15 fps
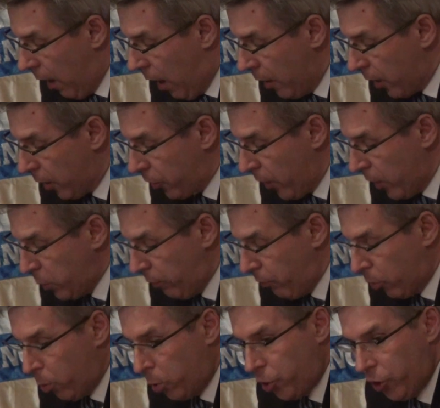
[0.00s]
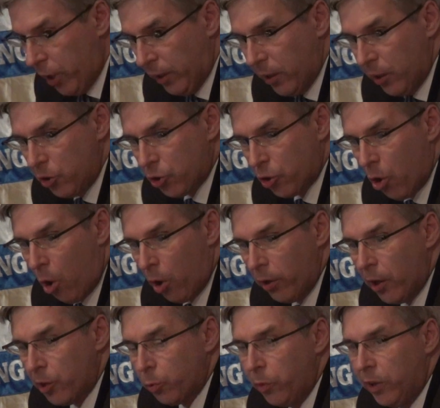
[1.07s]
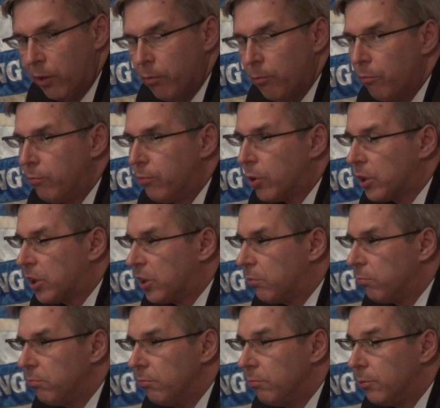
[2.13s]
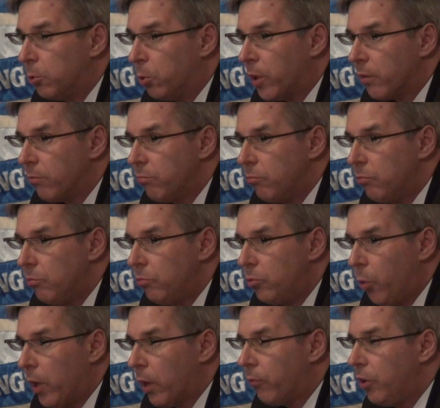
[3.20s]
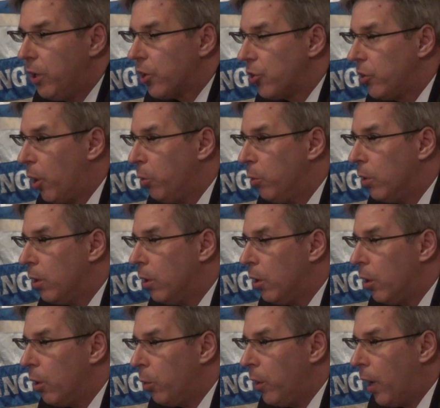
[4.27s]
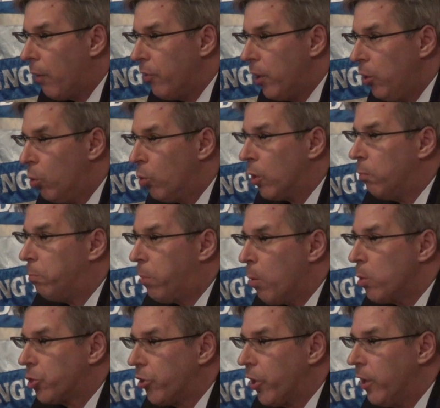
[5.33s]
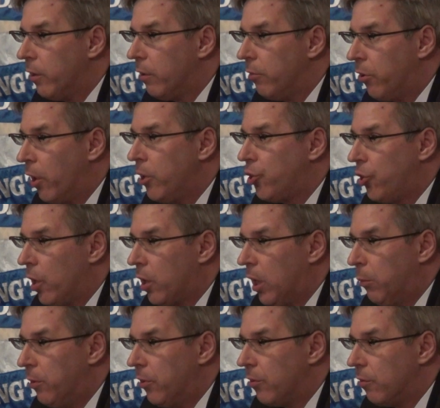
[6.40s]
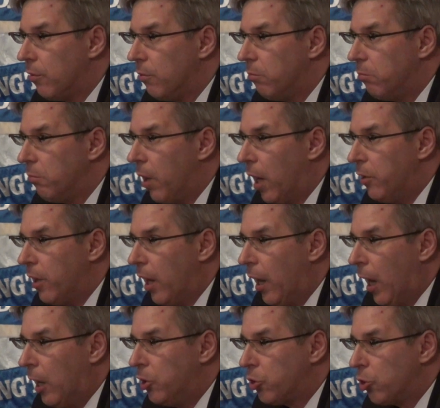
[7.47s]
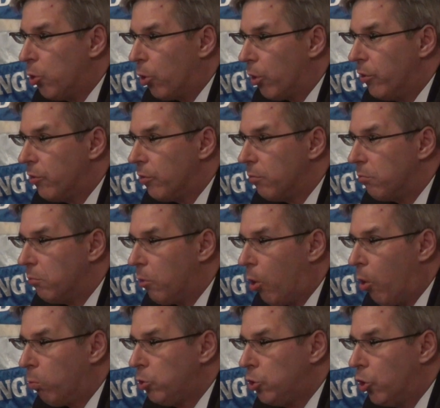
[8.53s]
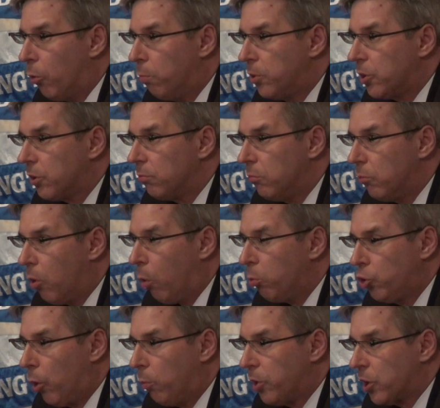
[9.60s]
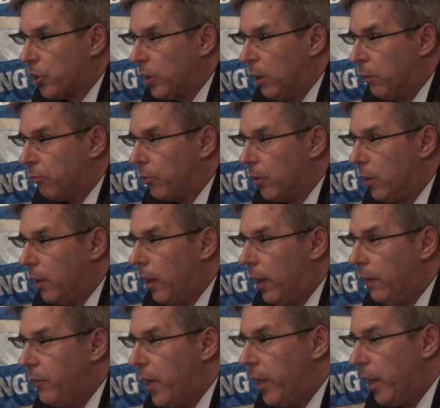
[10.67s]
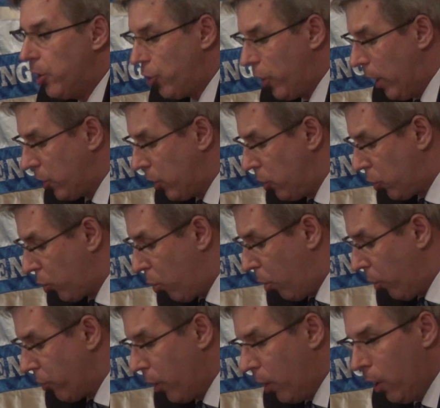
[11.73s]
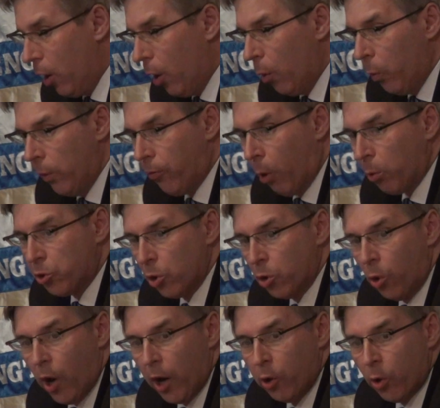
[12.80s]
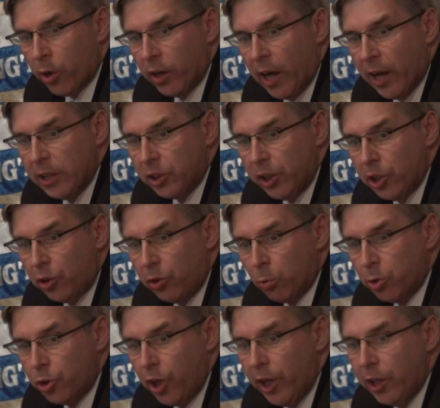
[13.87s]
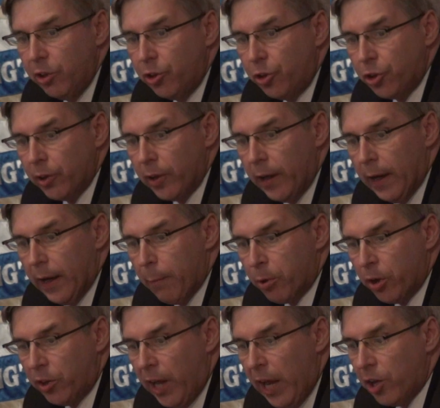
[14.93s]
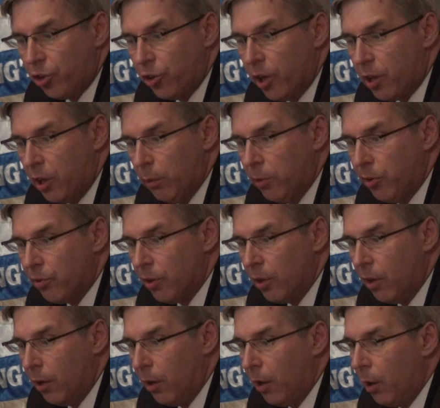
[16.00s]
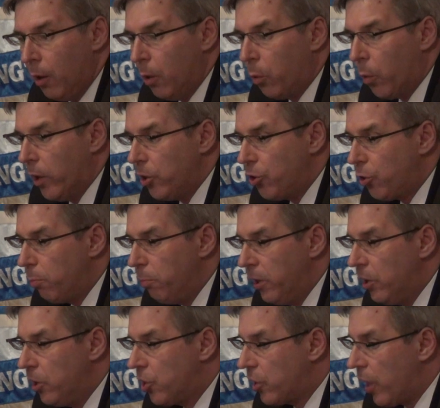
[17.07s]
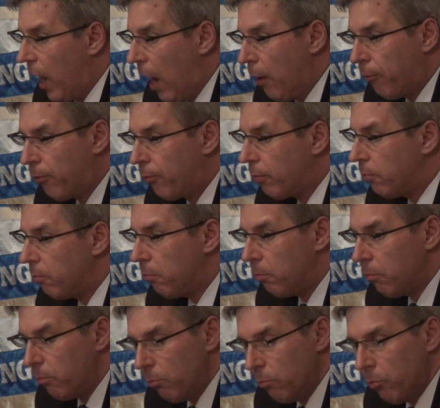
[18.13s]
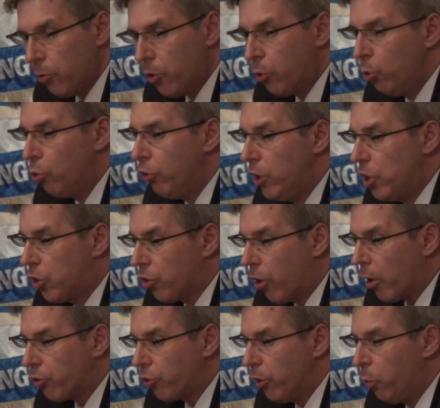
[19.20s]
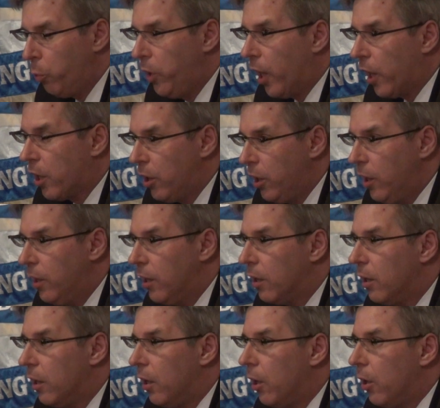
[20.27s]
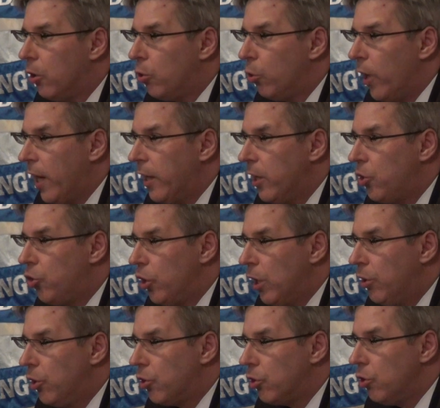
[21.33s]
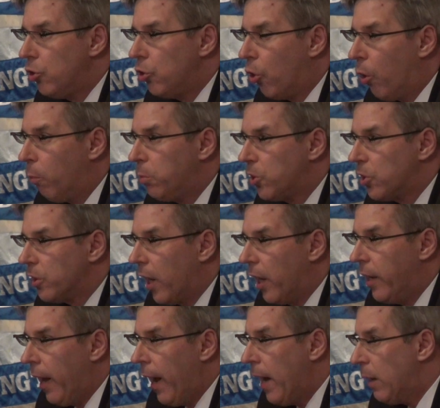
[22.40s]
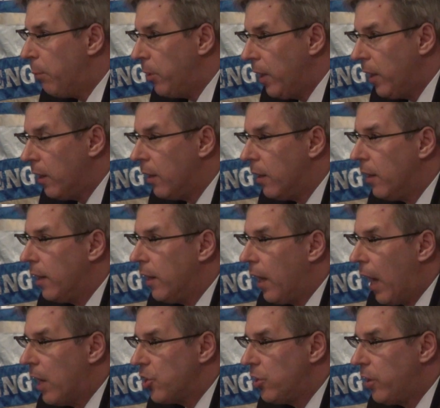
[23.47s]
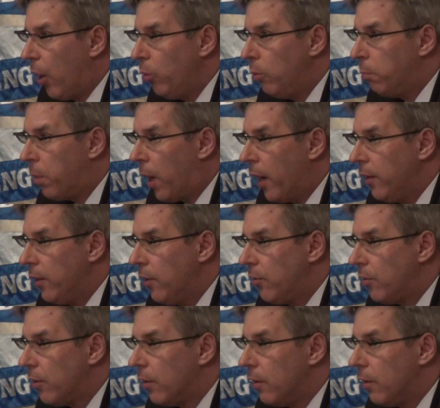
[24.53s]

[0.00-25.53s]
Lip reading: Other things we negotiated in Scotland is for 12 years now, we have a no compulsory redundancy agreement in Scotland. All jobs are safe in the NHS in Scotland. We've also got an organisational change protection agreement, which means if through restructuring we agree to any changes in jobs and anybody is down banded,